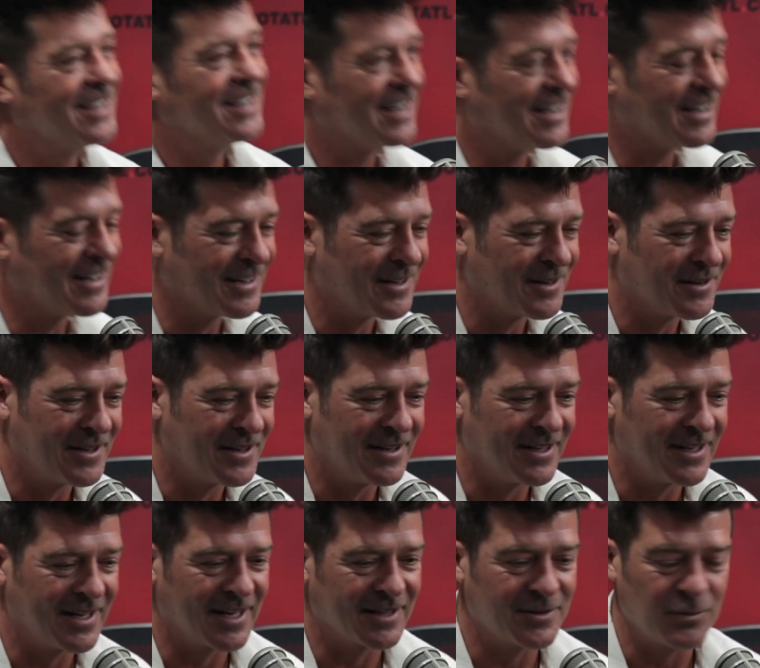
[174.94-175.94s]
uh, in
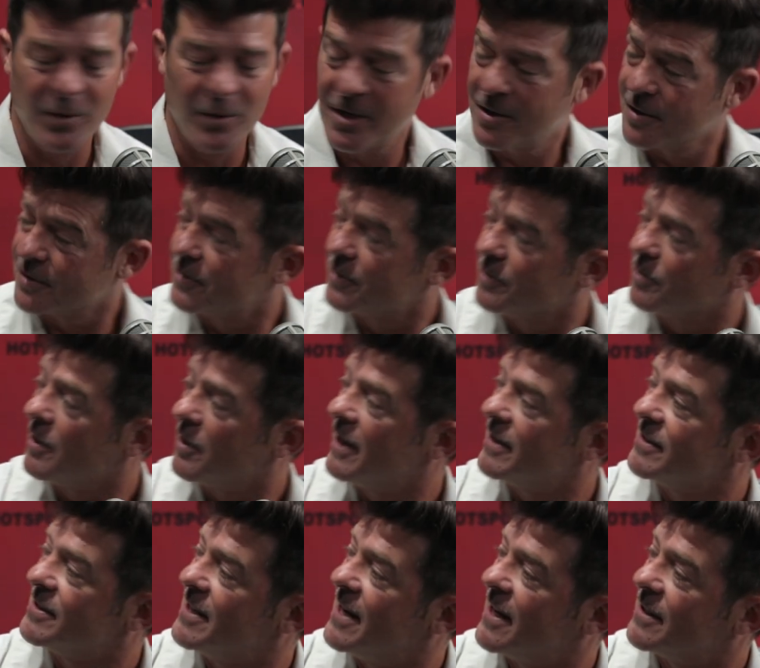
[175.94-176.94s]
the next week or two. Right?
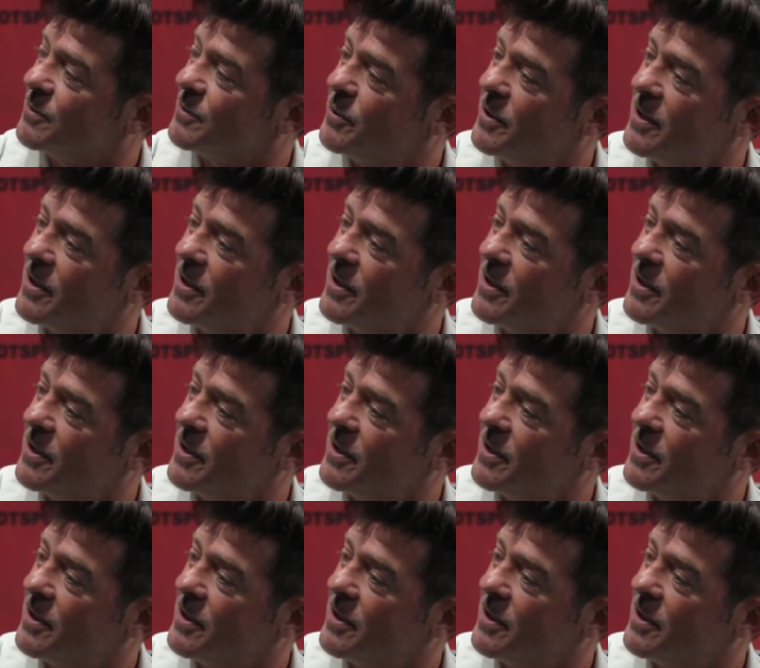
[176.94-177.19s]
Is it next